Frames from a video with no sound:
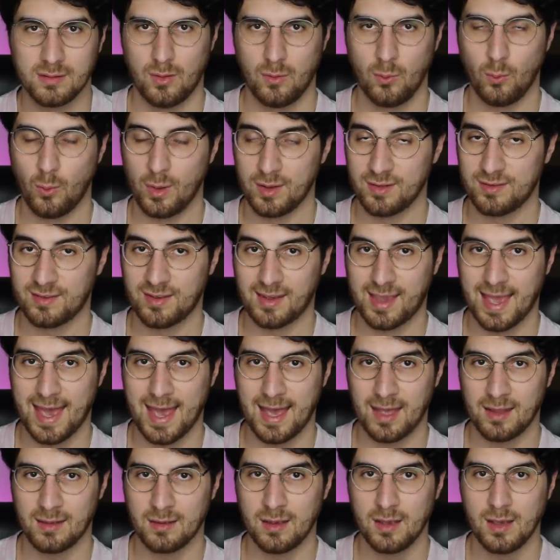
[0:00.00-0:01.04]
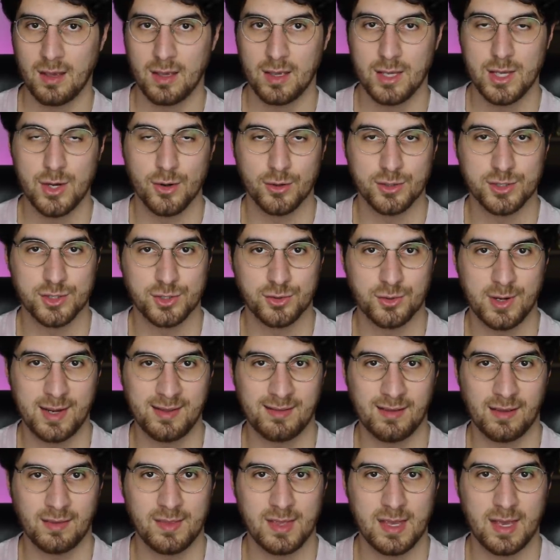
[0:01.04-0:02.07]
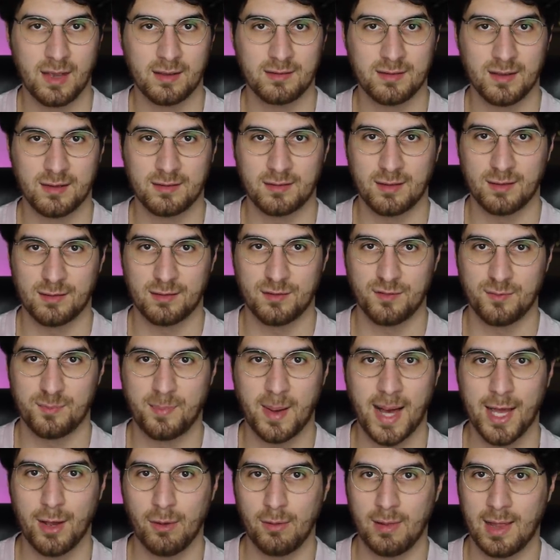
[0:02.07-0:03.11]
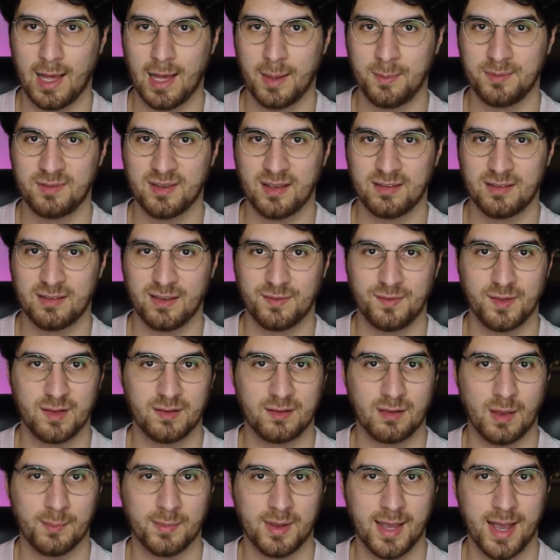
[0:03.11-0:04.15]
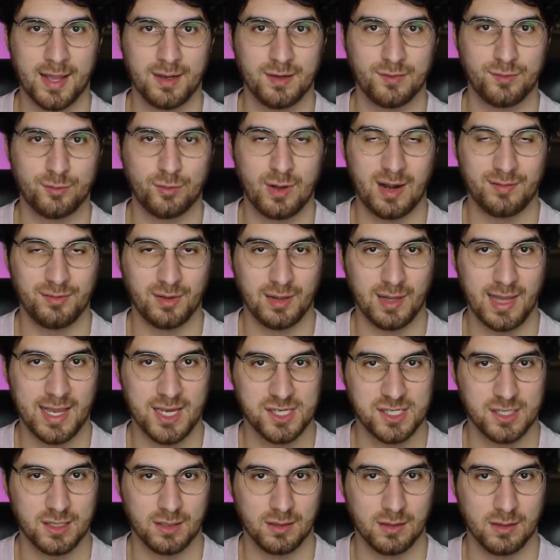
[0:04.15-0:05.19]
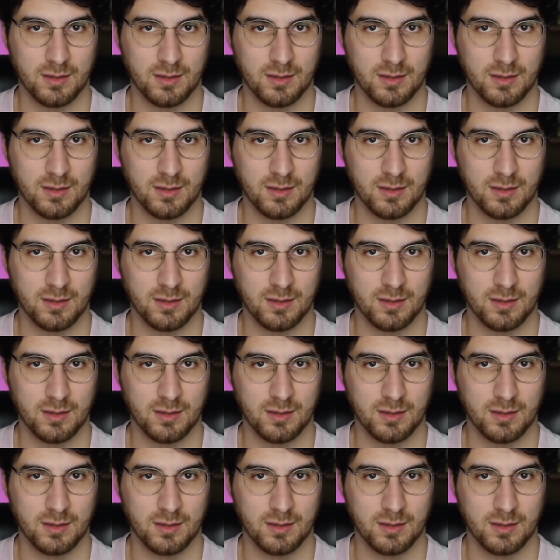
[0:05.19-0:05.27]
Once again, you're treating the existence of biolabs as if it's some kind of revelation,